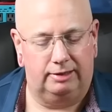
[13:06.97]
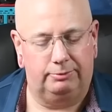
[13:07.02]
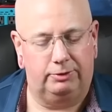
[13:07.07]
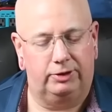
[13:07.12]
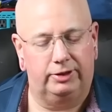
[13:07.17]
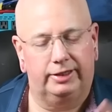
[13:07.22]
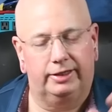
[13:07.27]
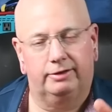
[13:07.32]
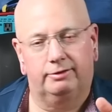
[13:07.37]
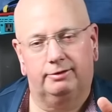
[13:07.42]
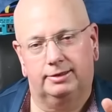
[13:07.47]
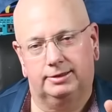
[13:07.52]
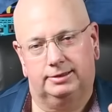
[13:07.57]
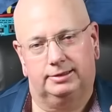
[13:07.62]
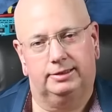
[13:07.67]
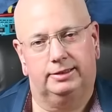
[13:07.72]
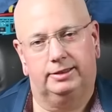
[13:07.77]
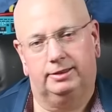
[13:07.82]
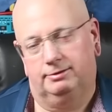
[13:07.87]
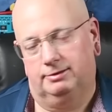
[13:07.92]
I'm only
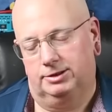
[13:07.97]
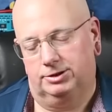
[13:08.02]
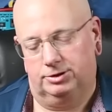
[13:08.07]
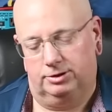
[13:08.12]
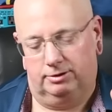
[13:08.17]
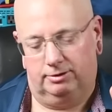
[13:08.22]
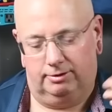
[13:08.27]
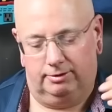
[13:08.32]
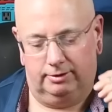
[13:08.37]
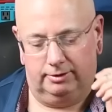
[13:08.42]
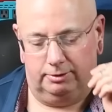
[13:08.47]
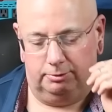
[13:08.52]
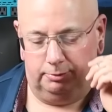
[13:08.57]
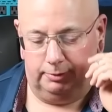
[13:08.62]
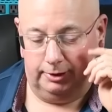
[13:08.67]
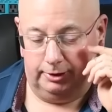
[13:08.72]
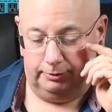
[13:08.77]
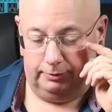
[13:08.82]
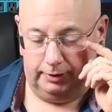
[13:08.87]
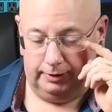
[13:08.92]
interested in the original article,
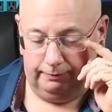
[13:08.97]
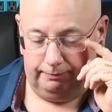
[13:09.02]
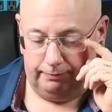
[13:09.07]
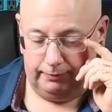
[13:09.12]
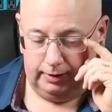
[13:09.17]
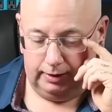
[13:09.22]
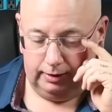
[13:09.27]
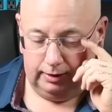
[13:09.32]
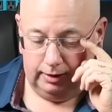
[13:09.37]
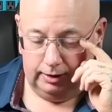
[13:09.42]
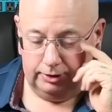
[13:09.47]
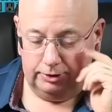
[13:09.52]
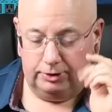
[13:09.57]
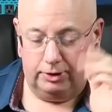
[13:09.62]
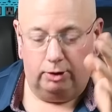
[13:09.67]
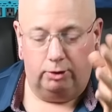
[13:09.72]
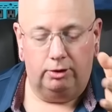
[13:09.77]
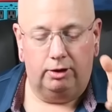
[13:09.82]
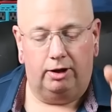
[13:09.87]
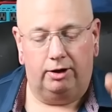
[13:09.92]
by the way
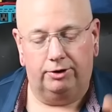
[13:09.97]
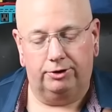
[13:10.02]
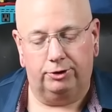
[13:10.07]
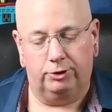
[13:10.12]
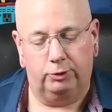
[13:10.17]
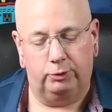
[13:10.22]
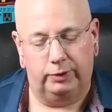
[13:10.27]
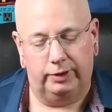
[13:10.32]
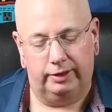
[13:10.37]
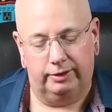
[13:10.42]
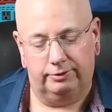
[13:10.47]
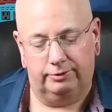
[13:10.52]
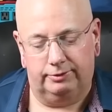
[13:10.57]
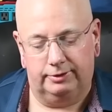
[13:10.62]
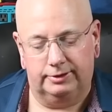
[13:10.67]
no longer with.